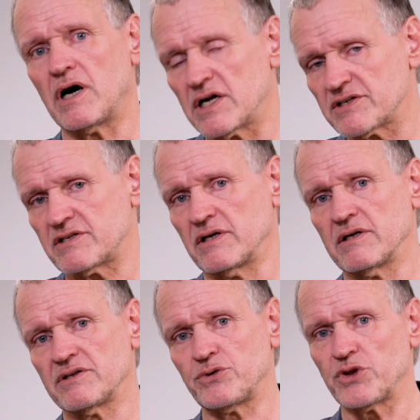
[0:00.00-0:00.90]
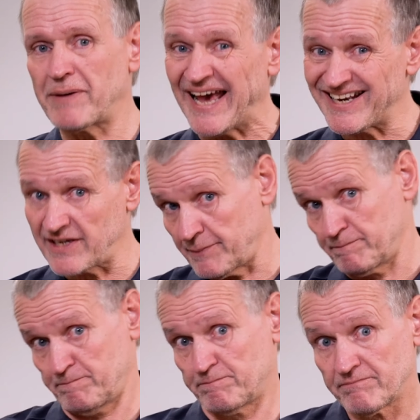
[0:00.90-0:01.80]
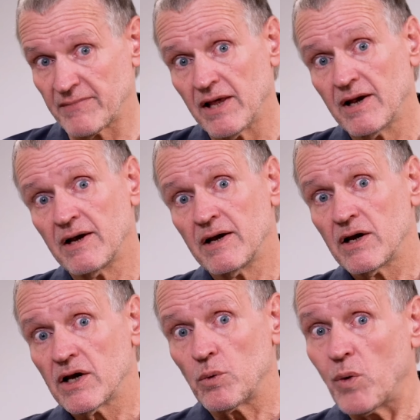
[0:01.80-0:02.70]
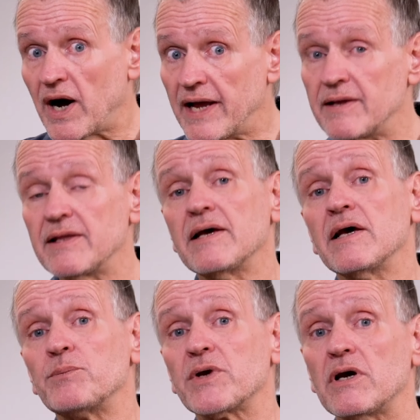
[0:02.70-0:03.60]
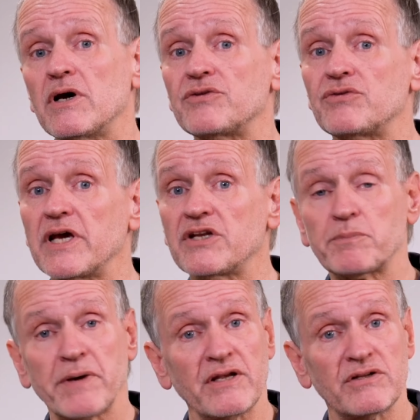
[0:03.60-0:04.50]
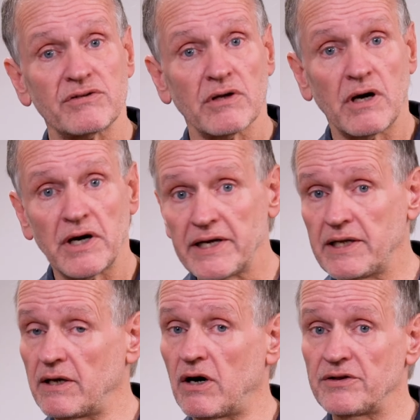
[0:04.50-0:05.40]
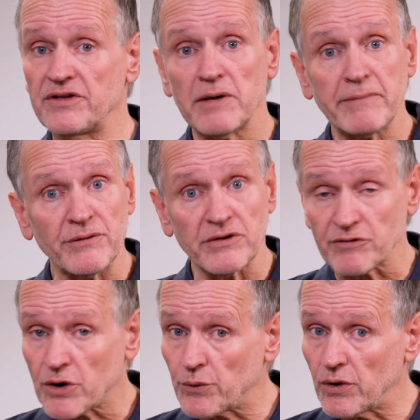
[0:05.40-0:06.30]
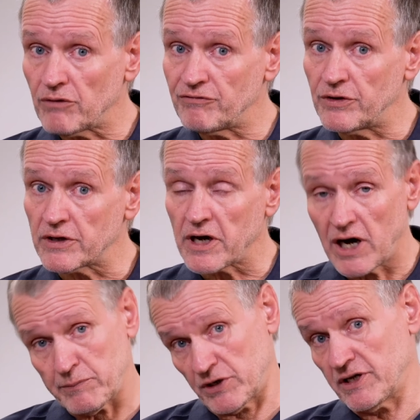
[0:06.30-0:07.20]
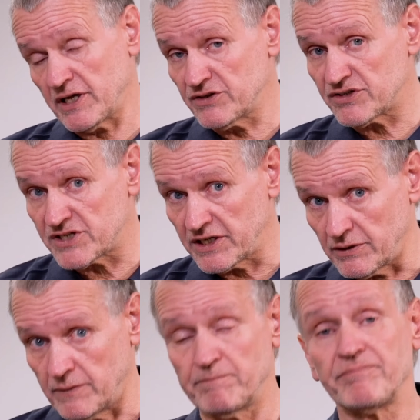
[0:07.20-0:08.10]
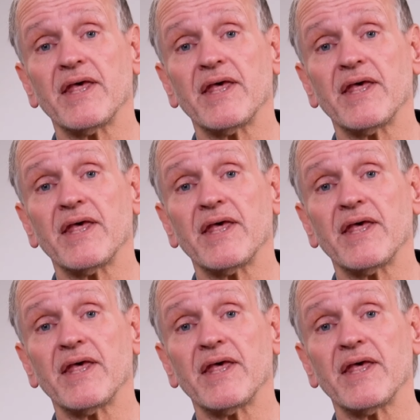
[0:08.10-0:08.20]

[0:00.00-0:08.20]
answer to the panda. Why? Because it depends highly on the amount of the carbon in the steel.